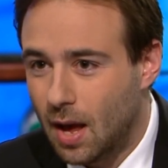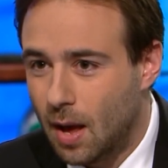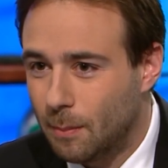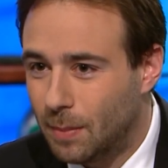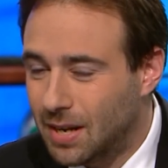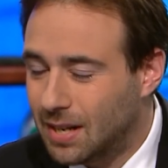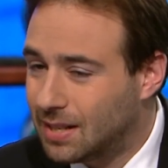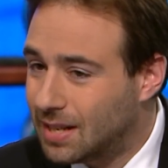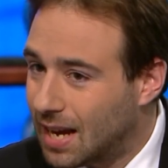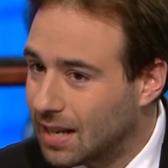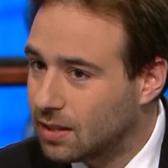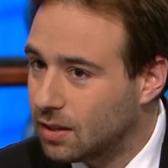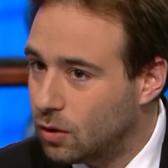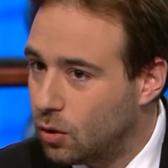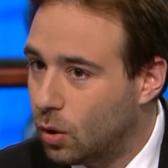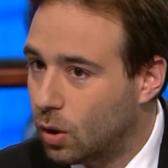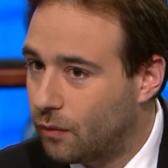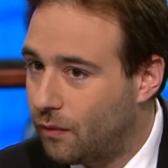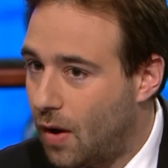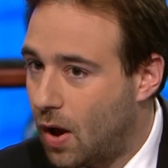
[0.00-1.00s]
but it doesn't
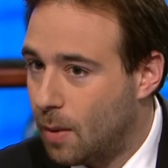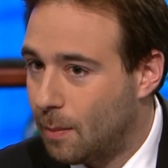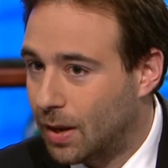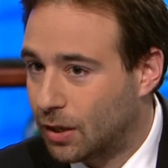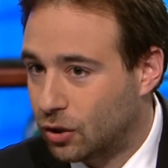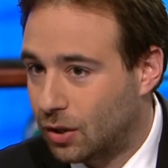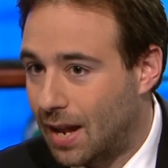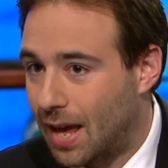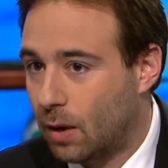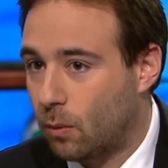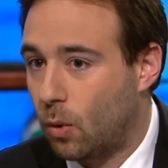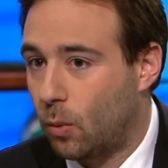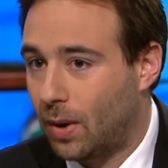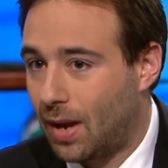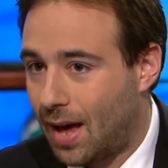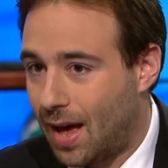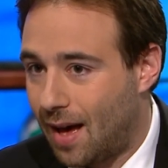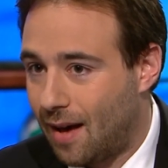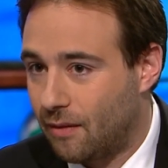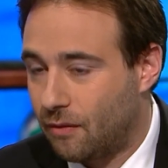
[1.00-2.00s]
look very much like what we
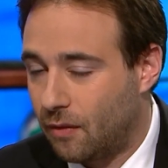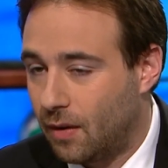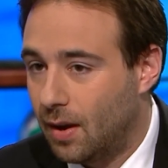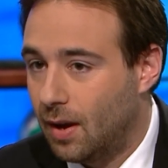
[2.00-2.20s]
have